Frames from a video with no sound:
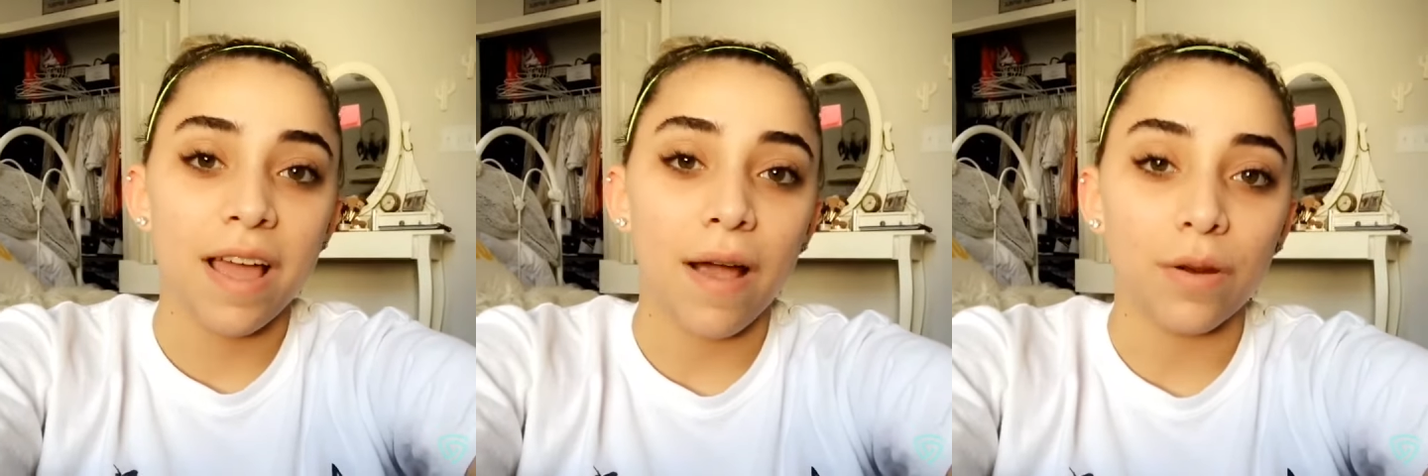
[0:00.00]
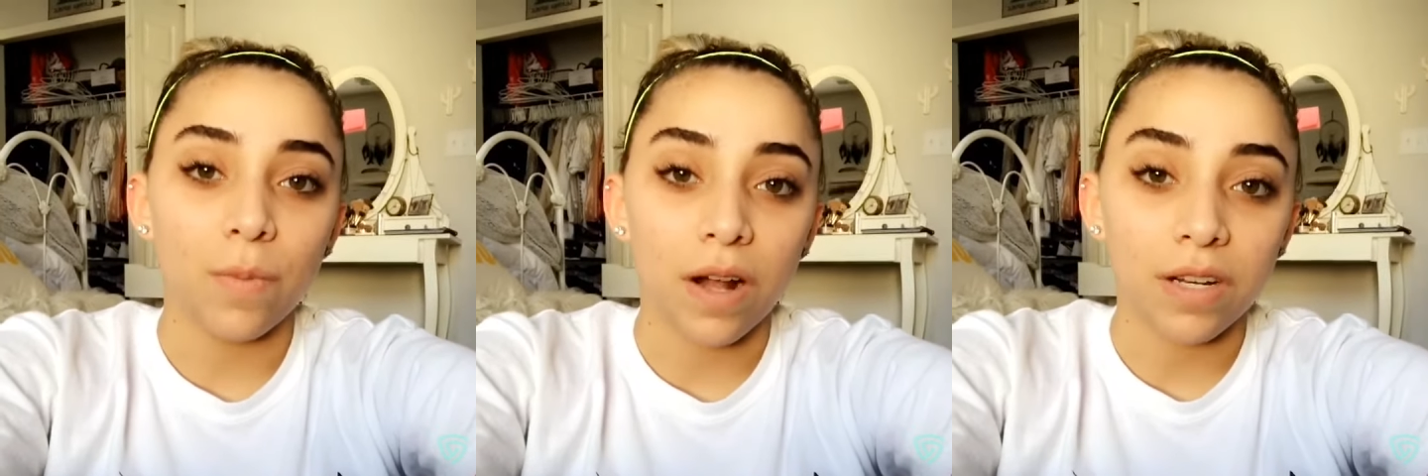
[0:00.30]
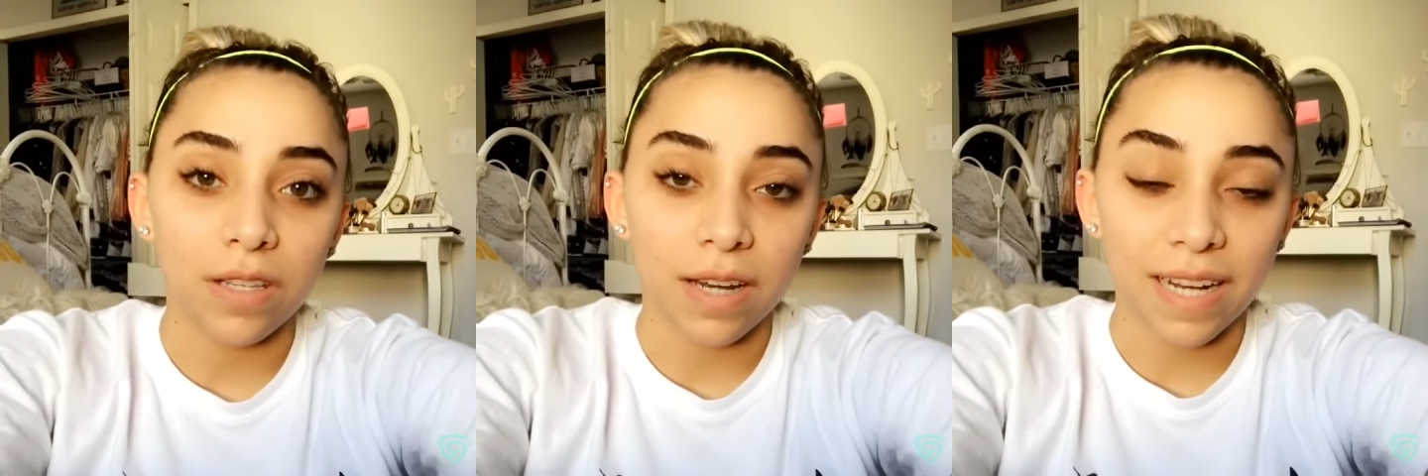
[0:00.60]
I would
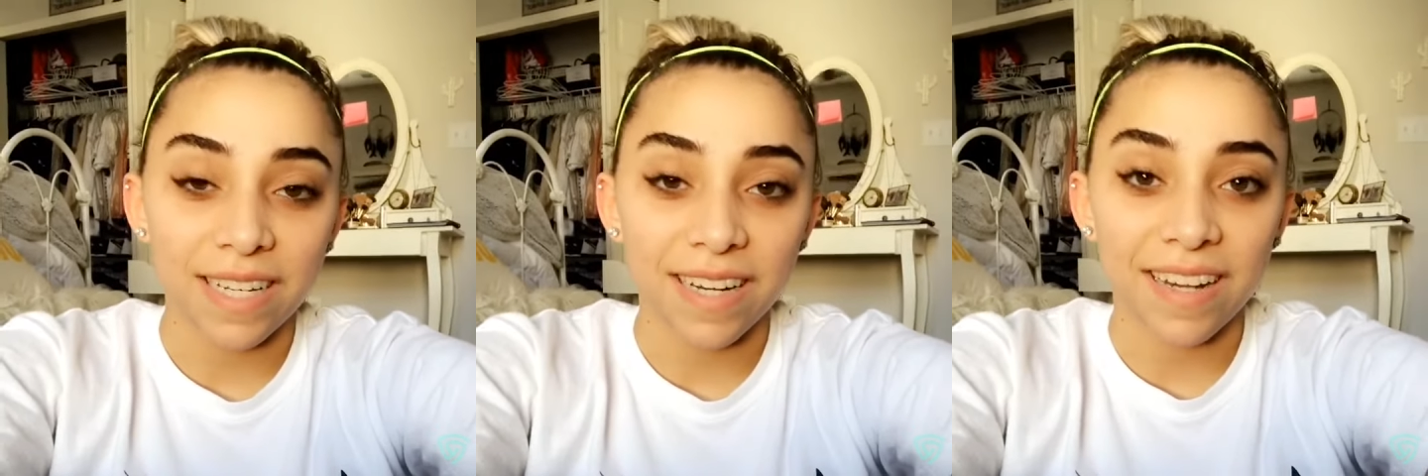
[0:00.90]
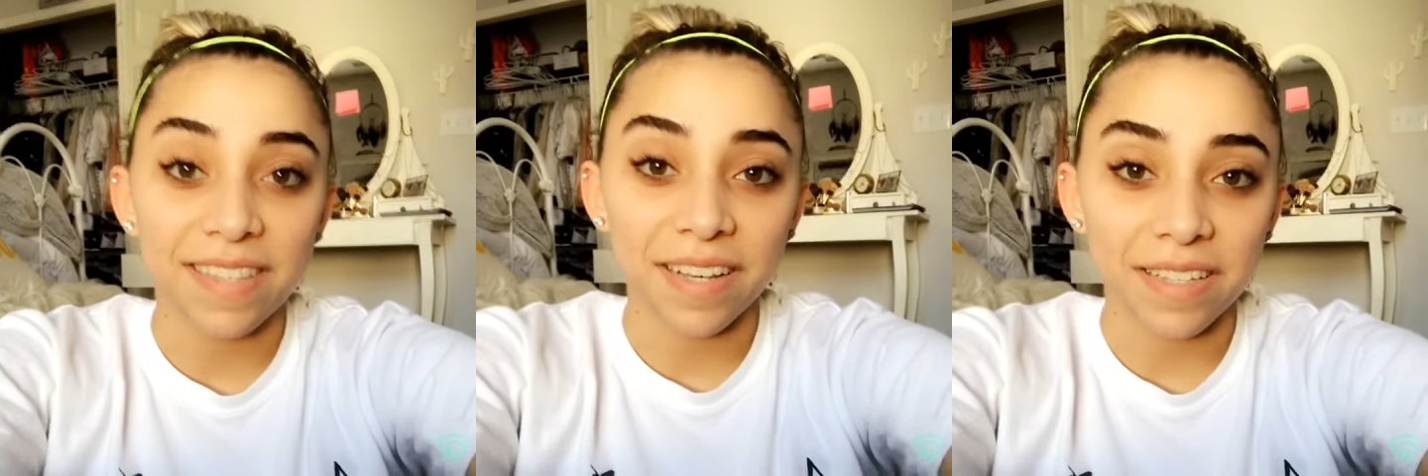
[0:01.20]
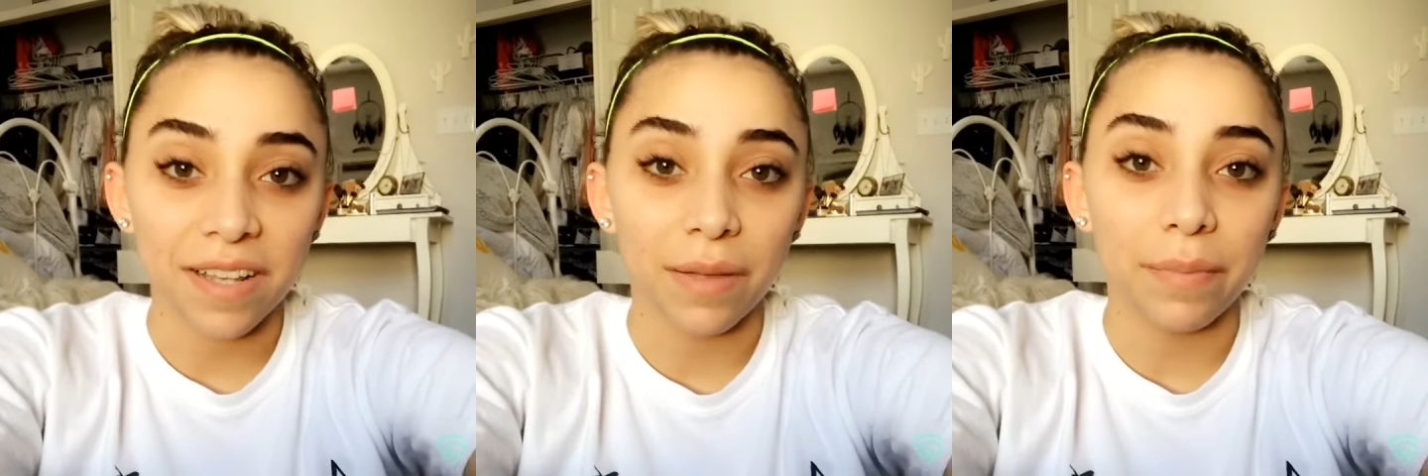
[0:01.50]
watch the
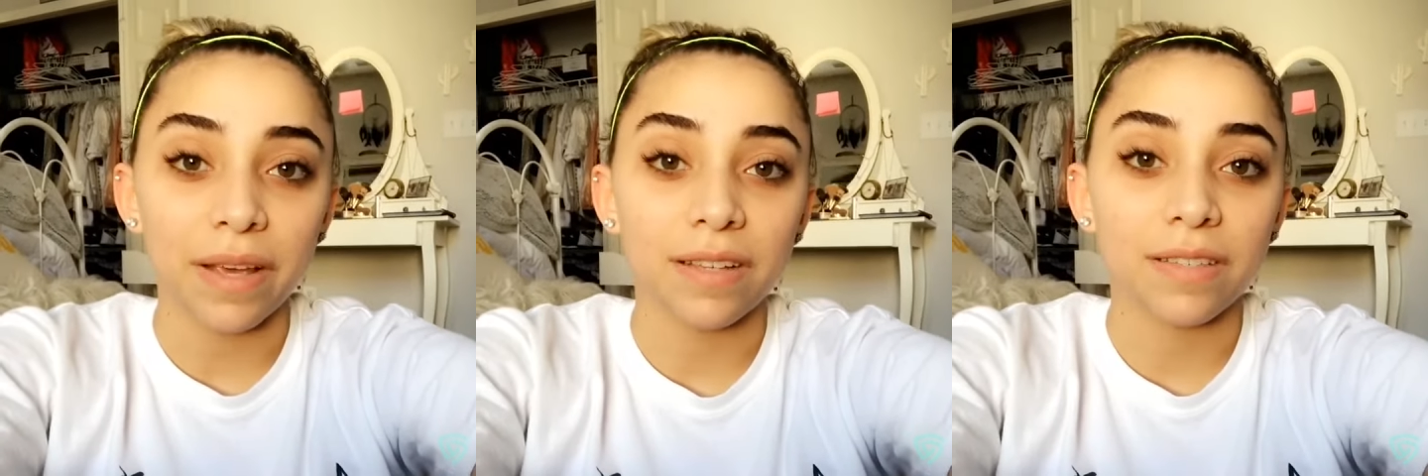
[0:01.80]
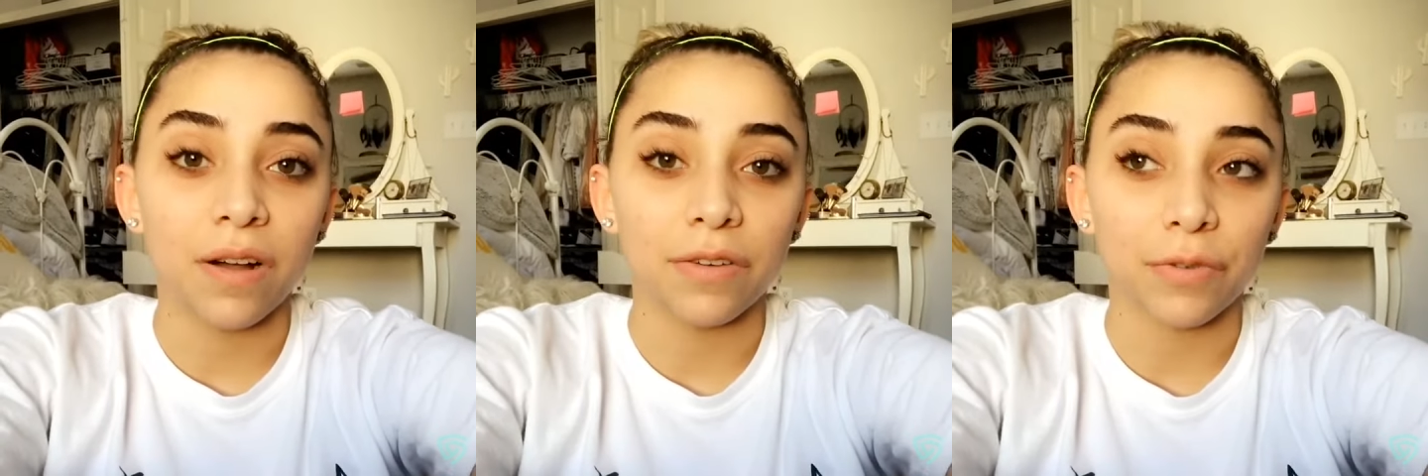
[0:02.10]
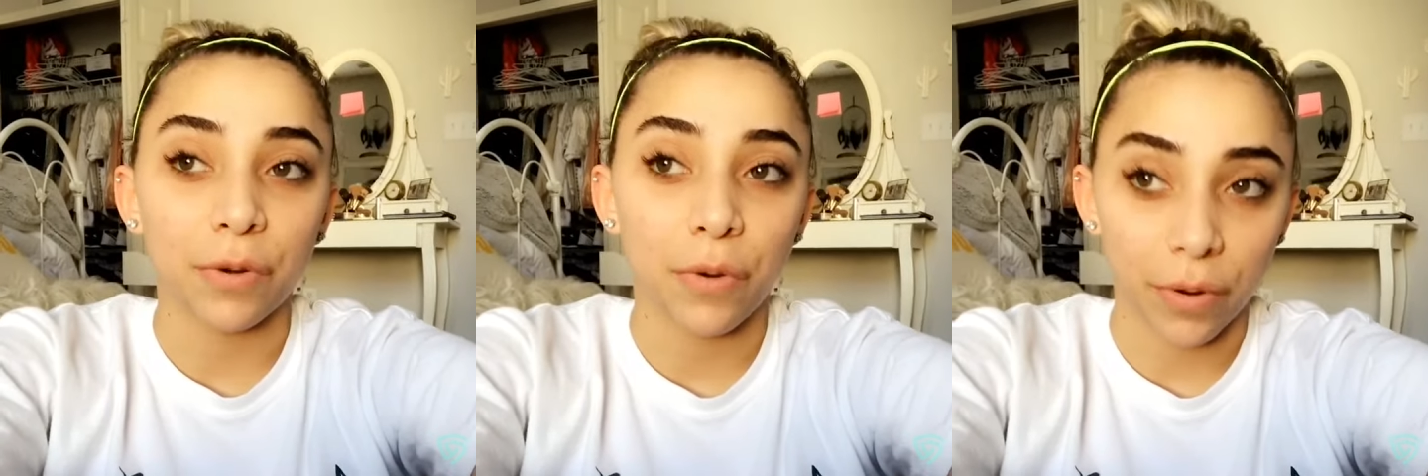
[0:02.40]
1996 Olympics on
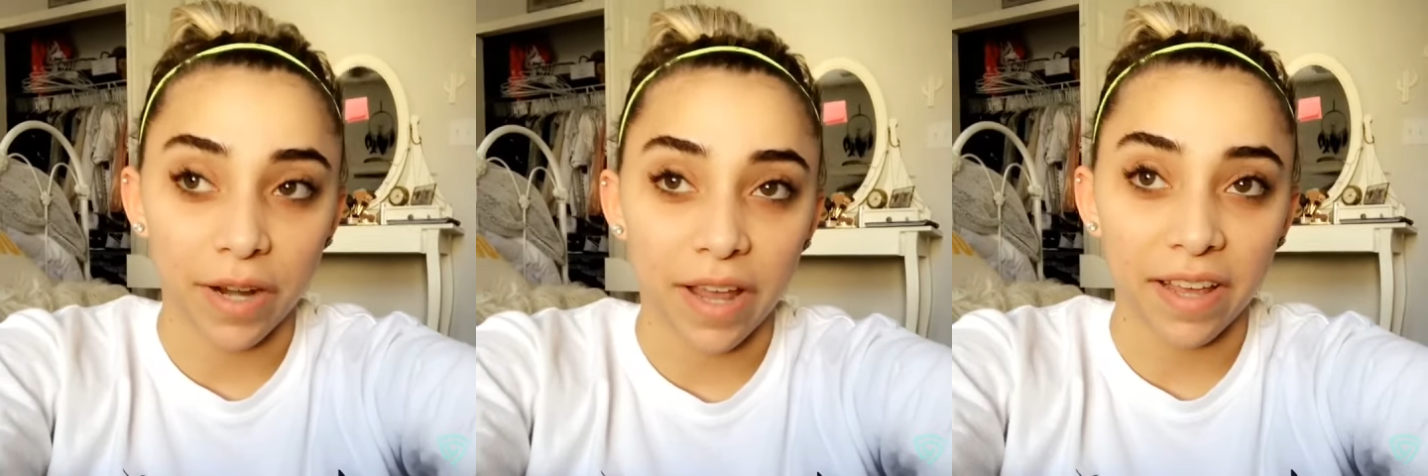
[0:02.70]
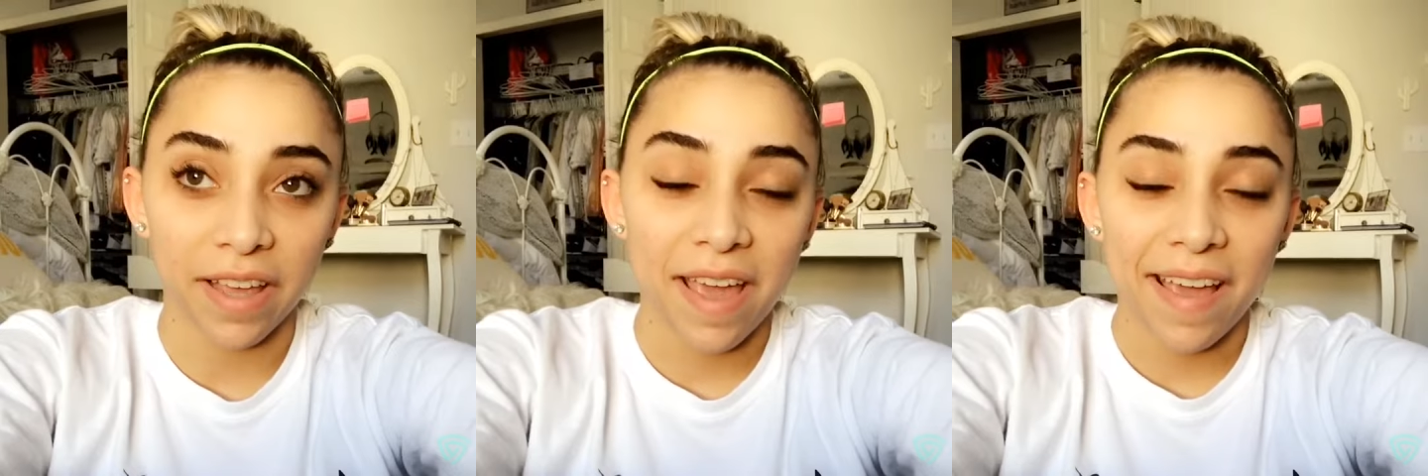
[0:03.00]
recording,